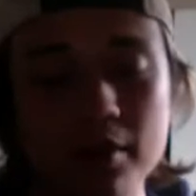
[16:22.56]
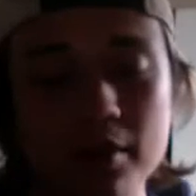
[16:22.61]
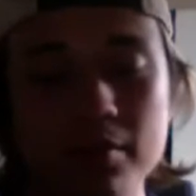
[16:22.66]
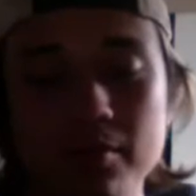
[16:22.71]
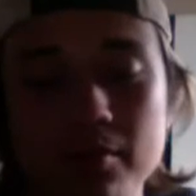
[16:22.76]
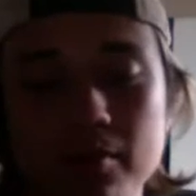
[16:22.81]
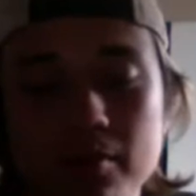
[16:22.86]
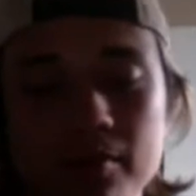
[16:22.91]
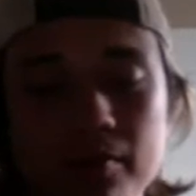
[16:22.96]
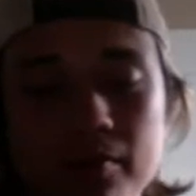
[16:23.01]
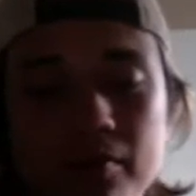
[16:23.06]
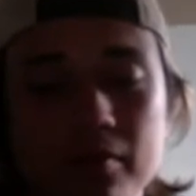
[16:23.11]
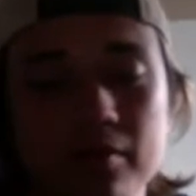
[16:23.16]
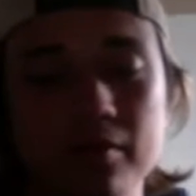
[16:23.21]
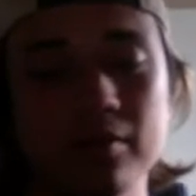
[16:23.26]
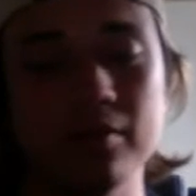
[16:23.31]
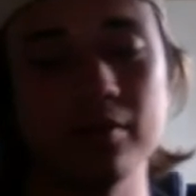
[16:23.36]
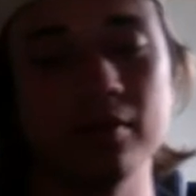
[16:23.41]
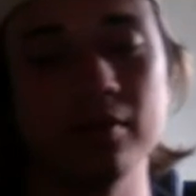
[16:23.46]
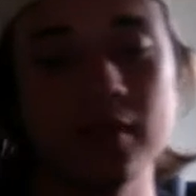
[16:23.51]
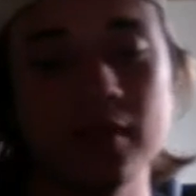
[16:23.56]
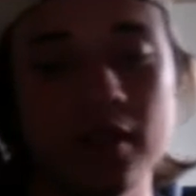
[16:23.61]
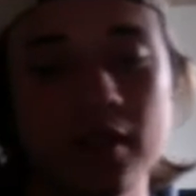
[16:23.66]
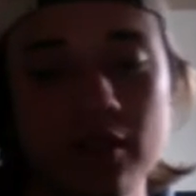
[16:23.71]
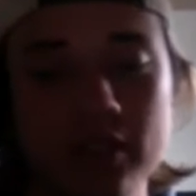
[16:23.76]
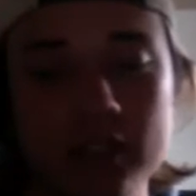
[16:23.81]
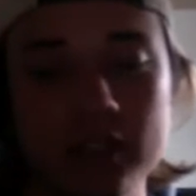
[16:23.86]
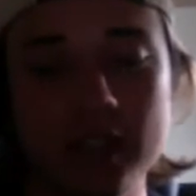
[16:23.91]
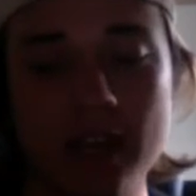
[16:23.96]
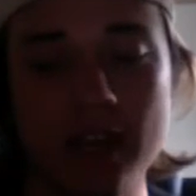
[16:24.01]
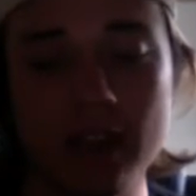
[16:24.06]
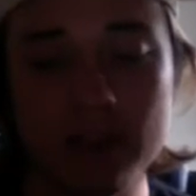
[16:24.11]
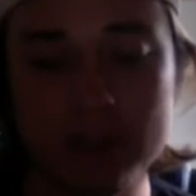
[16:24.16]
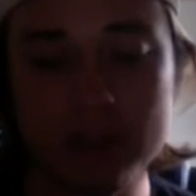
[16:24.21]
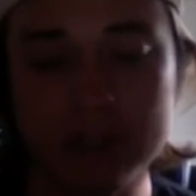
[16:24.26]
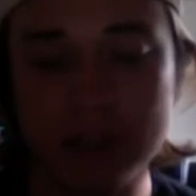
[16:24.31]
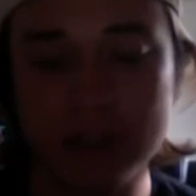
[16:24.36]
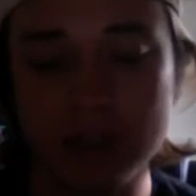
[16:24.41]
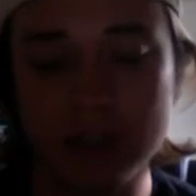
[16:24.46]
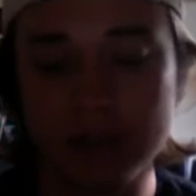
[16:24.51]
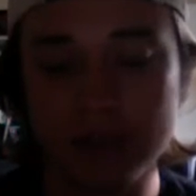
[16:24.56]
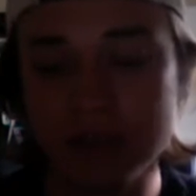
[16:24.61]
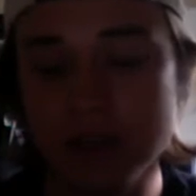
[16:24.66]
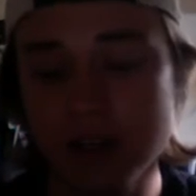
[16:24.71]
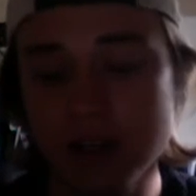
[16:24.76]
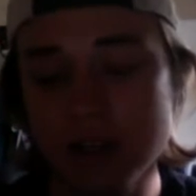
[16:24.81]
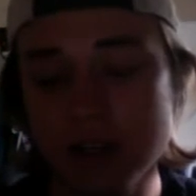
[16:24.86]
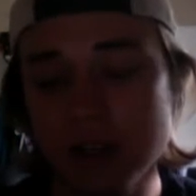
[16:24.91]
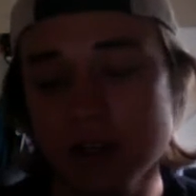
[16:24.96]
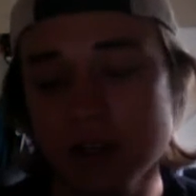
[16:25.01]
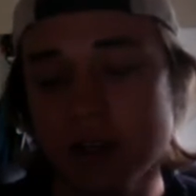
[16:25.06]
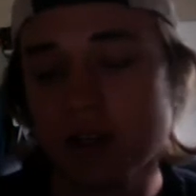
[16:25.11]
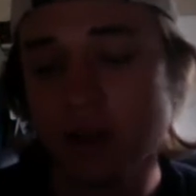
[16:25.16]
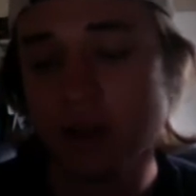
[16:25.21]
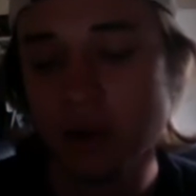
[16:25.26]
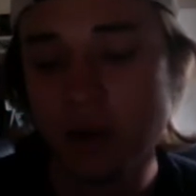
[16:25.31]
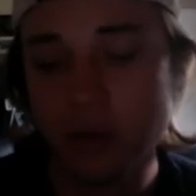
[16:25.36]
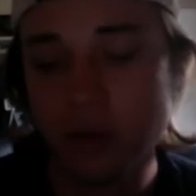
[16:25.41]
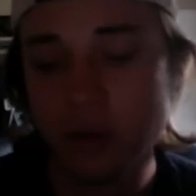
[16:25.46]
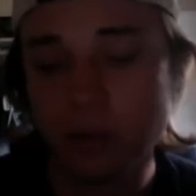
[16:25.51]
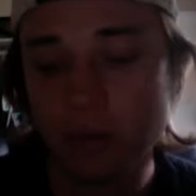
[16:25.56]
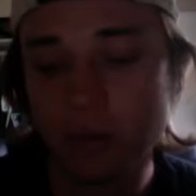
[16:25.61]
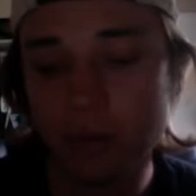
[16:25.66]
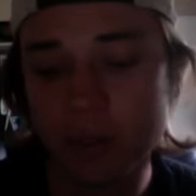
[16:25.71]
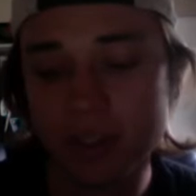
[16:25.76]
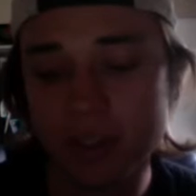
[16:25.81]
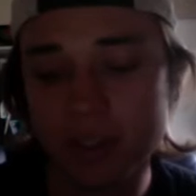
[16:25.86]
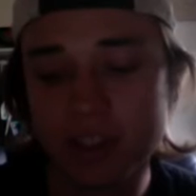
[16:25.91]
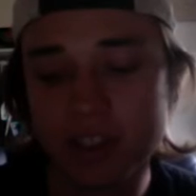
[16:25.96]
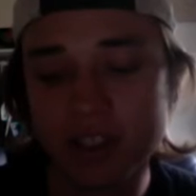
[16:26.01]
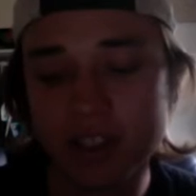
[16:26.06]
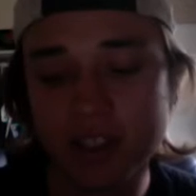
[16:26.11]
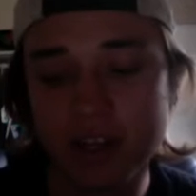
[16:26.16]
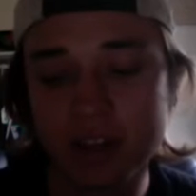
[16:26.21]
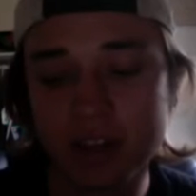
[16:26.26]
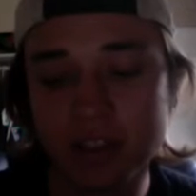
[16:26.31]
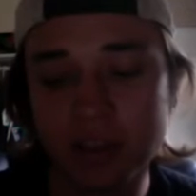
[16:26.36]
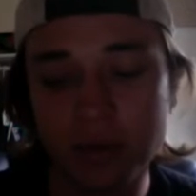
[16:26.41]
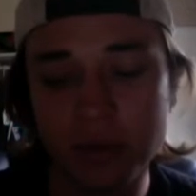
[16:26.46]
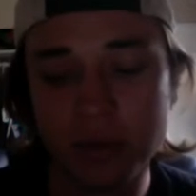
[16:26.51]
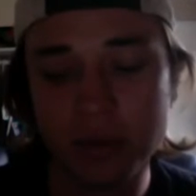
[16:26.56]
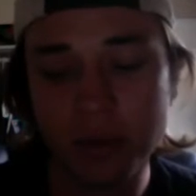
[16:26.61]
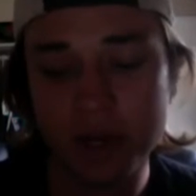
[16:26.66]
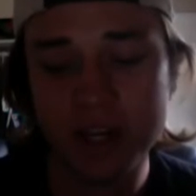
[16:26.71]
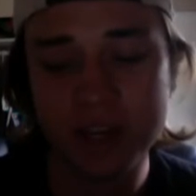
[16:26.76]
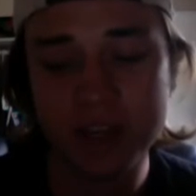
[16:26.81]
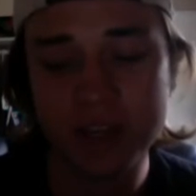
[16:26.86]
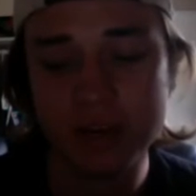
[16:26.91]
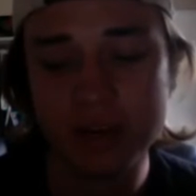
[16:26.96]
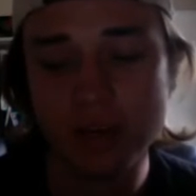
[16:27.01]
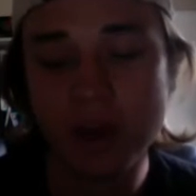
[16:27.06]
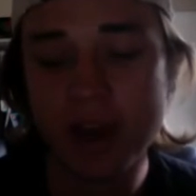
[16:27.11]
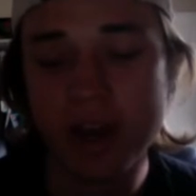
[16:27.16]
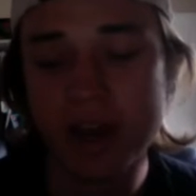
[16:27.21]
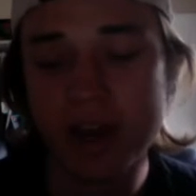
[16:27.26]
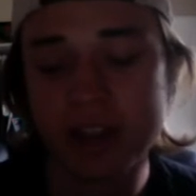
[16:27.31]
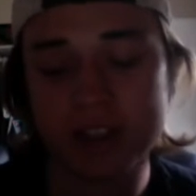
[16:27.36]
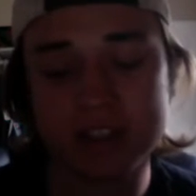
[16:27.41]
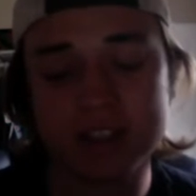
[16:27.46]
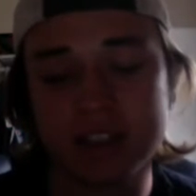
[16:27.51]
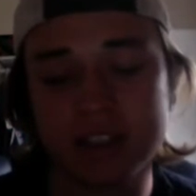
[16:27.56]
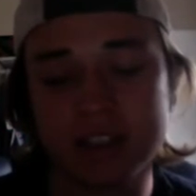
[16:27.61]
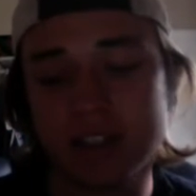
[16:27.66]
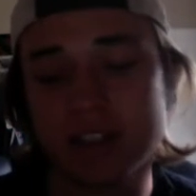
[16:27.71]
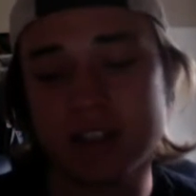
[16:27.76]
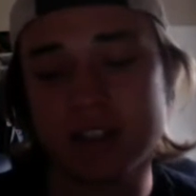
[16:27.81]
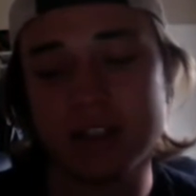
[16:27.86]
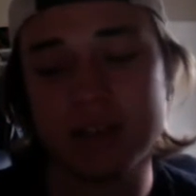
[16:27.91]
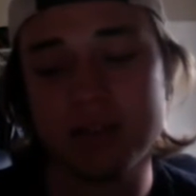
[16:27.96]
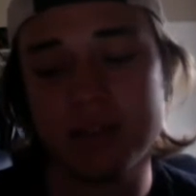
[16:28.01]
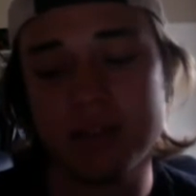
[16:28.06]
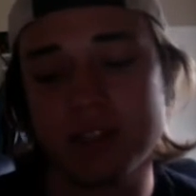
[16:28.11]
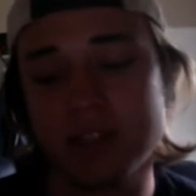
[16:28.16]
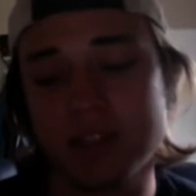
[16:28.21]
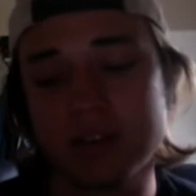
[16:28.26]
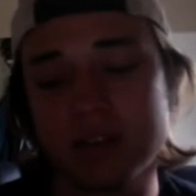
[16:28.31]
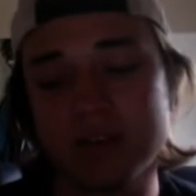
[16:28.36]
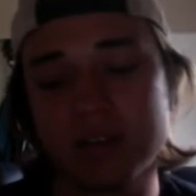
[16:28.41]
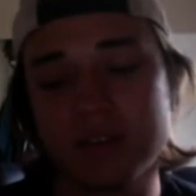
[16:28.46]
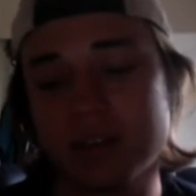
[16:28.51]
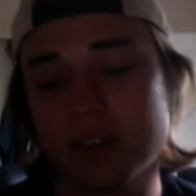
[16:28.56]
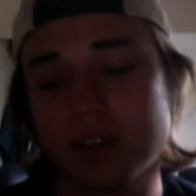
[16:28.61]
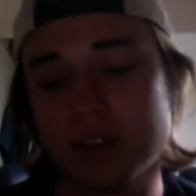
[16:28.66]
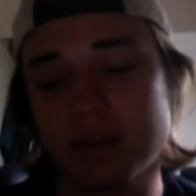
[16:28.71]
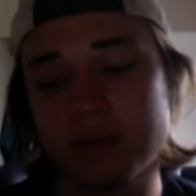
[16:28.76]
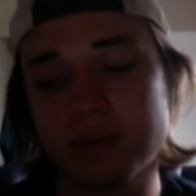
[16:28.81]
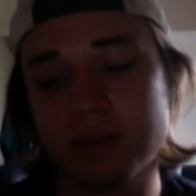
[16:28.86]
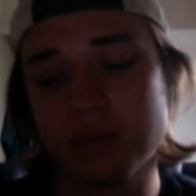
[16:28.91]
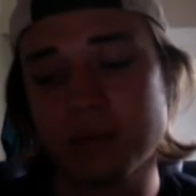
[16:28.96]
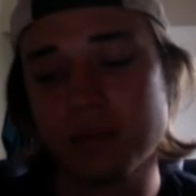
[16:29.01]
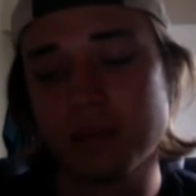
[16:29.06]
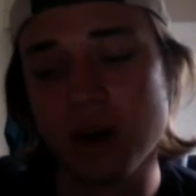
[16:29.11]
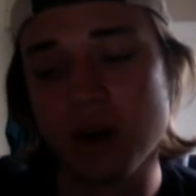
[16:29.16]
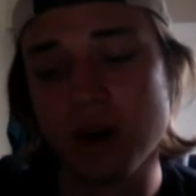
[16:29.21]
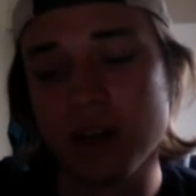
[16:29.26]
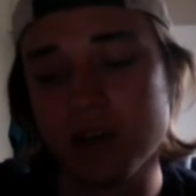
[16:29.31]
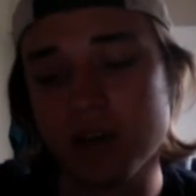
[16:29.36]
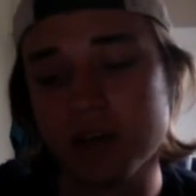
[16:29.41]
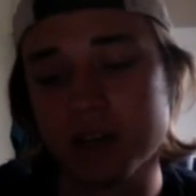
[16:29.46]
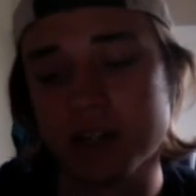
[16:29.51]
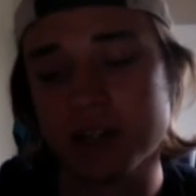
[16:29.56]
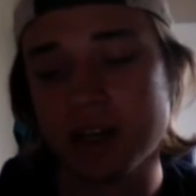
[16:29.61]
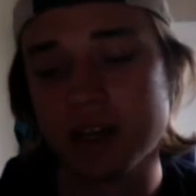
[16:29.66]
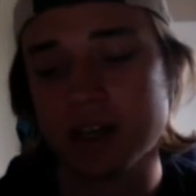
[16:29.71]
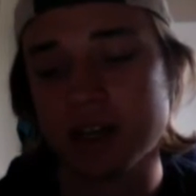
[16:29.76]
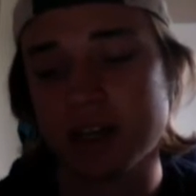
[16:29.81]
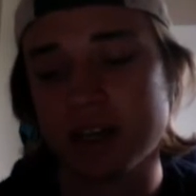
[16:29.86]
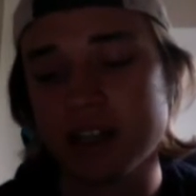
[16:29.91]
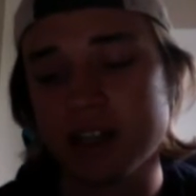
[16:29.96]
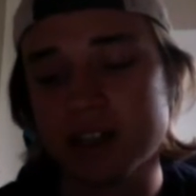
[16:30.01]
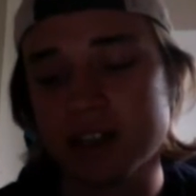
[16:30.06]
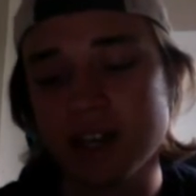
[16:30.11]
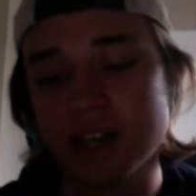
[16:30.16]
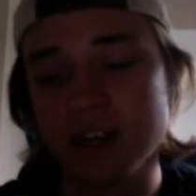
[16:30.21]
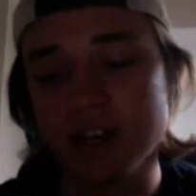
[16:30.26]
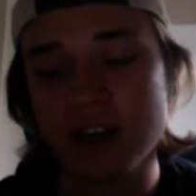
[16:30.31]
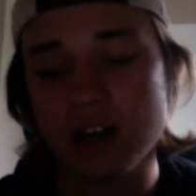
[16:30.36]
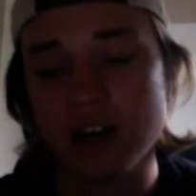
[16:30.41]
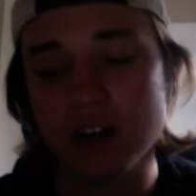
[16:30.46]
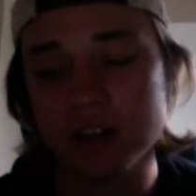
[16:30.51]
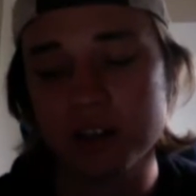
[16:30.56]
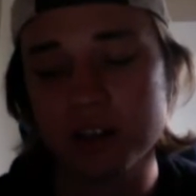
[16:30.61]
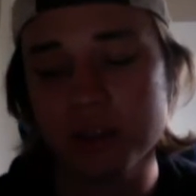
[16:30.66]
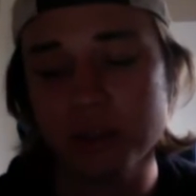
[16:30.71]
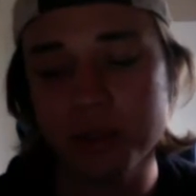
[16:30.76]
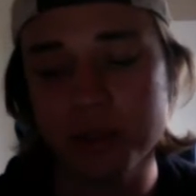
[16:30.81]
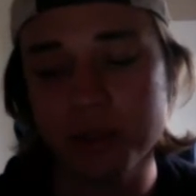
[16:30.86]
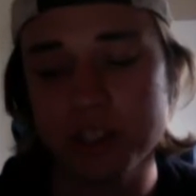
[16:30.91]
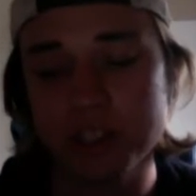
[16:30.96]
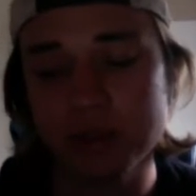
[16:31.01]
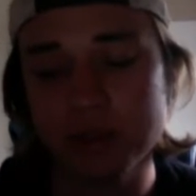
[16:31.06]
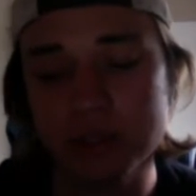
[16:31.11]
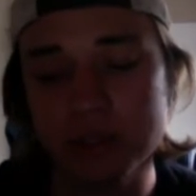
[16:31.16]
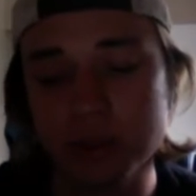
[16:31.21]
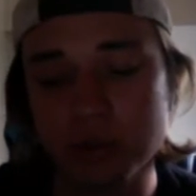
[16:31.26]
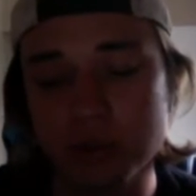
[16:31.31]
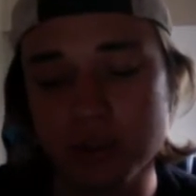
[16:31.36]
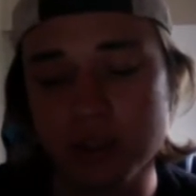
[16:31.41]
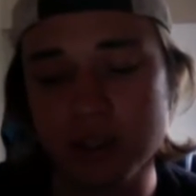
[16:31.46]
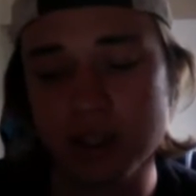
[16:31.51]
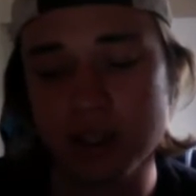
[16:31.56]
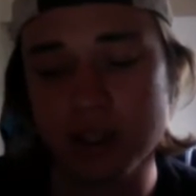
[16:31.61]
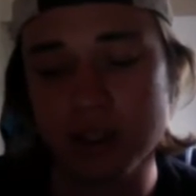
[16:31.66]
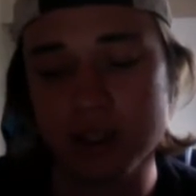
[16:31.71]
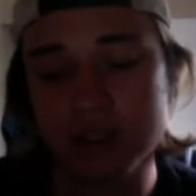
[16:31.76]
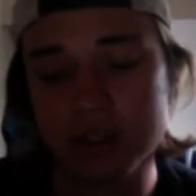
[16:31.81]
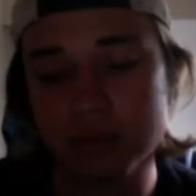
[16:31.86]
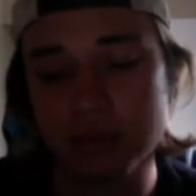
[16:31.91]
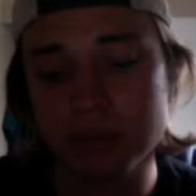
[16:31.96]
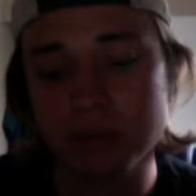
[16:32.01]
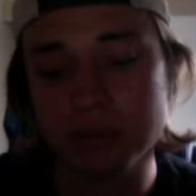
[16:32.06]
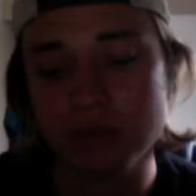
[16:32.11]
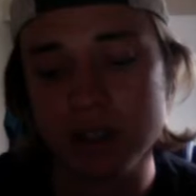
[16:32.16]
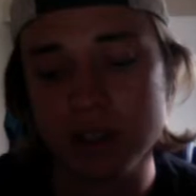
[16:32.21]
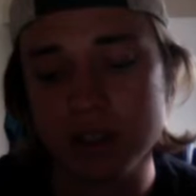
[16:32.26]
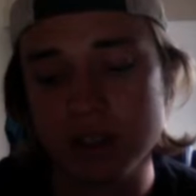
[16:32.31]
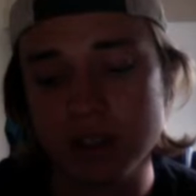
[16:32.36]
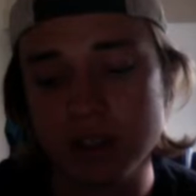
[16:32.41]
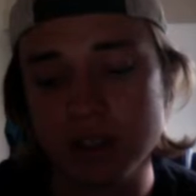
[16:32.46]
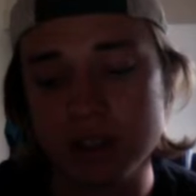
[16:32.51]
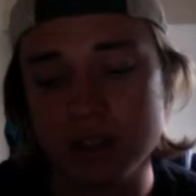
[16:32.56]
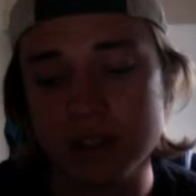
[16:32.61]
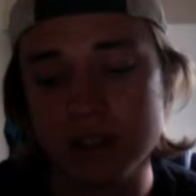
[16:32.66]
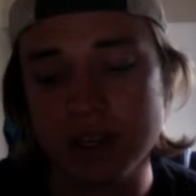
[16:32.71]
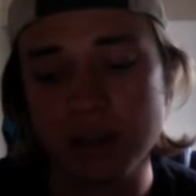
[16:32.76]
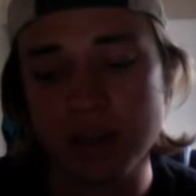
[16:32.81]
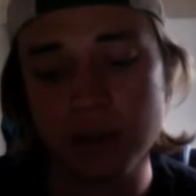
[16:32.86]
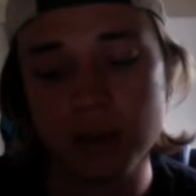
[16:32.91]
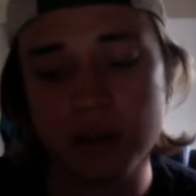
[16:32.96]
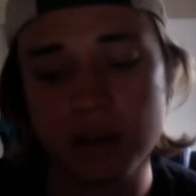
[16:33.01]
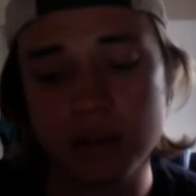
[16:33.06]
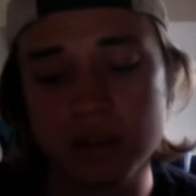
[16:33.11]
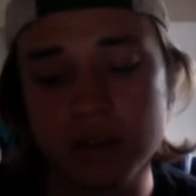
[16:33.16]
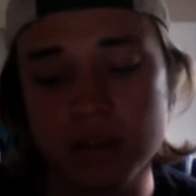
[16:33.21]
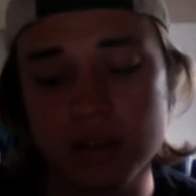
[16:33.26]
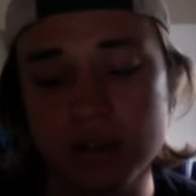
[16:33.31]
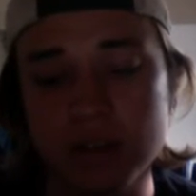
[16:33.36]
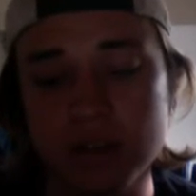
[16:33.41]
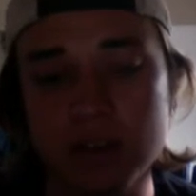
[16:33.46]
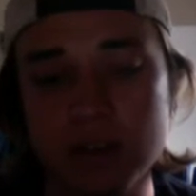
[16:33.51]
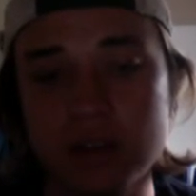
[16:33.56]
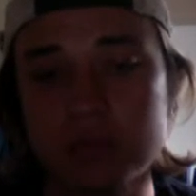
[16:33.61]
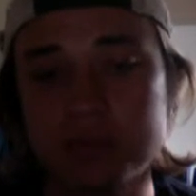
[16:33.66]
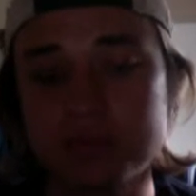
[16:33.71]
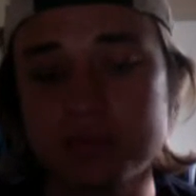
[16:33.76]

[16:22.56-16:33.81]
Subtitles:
from the salary stuff, but just seeing how it's gonna be windy and wet, it's like, man, I don't want to like bother with that. Like, Derek Carr is super cheap this week, and he is facing like a terrible Cleveland,